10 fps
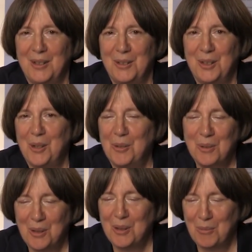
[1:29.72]
So
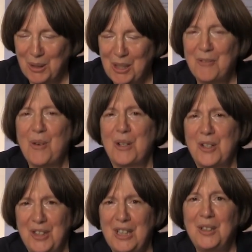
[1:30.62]
we're looking forward to
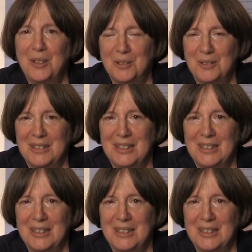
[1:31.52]
seeing you